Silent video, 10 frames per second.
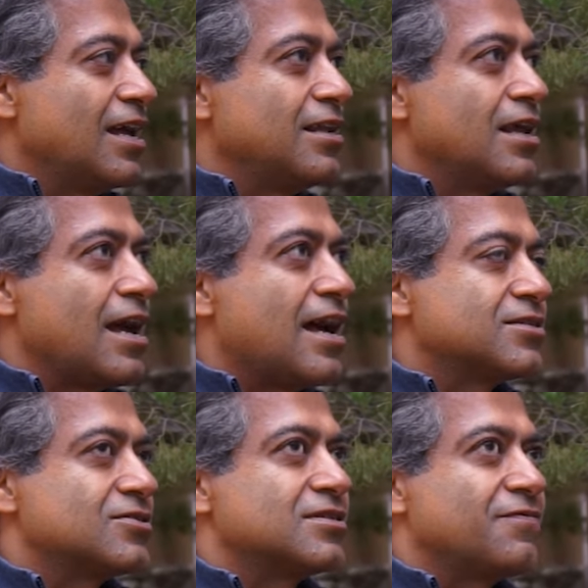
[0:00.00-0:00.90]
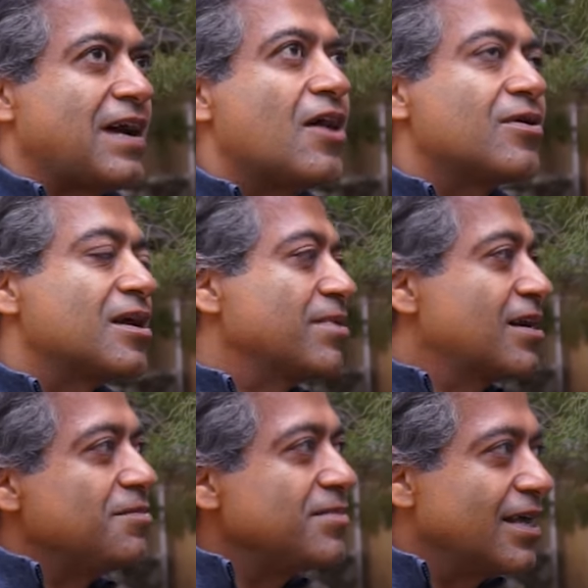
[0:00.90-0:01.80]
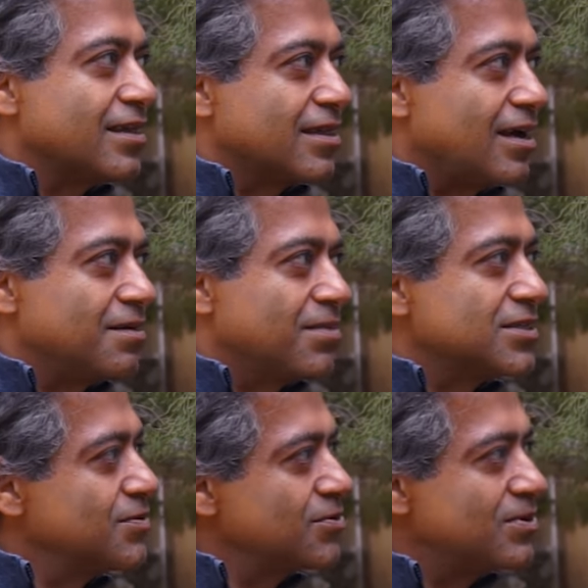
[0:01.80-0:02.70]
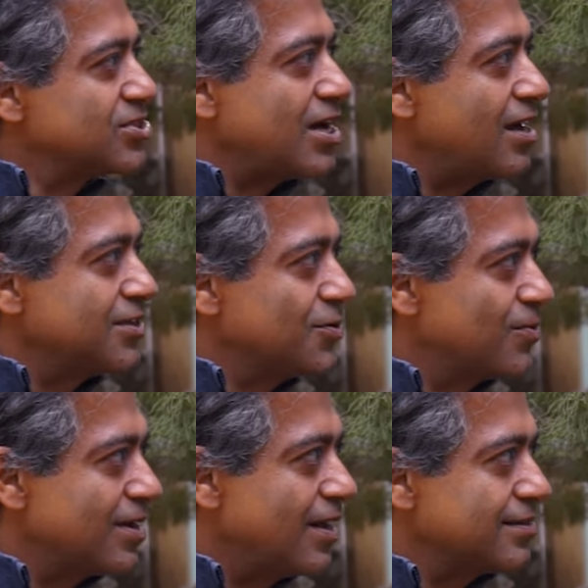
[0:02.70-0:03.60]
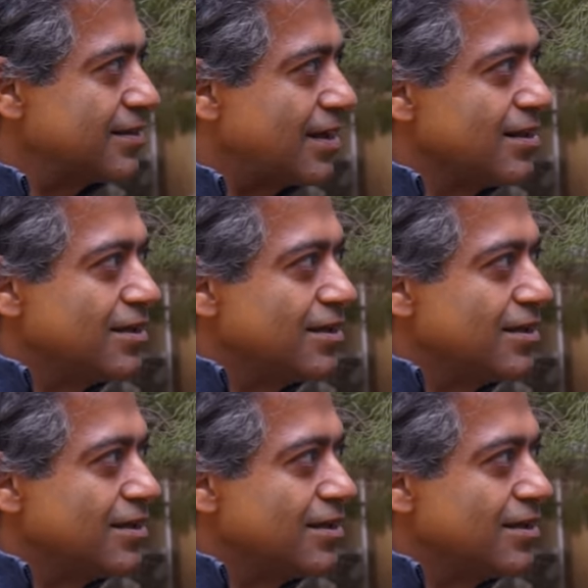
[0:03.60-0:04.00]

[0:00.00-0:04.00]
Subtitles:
And ask yourself, how did I become like that? Because when you were a child, you weren't like that.